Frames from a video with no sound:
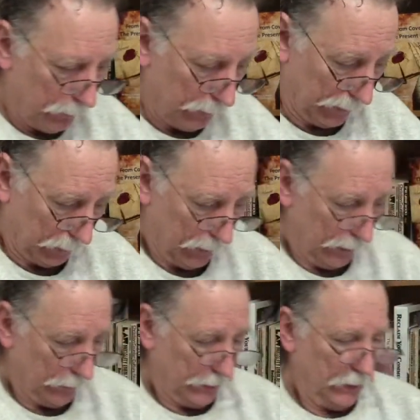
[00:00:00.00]

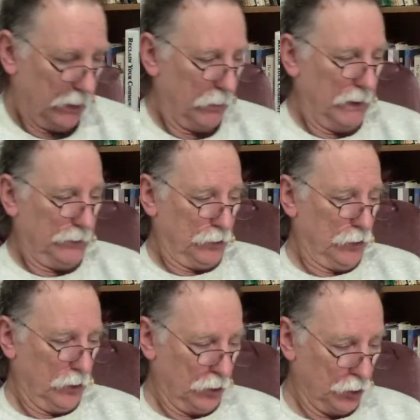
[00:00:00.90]
Because here with
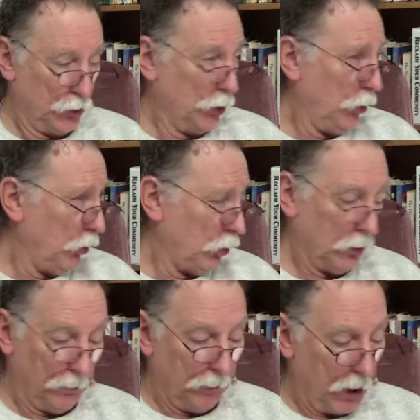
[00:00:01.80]
Joel
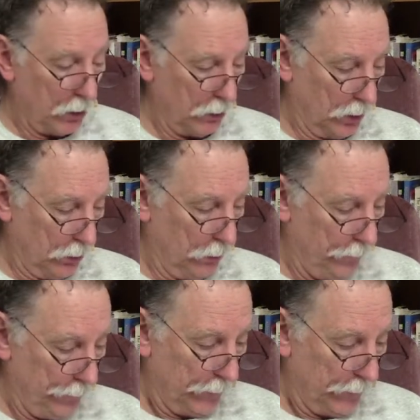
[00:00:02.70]
Barlow,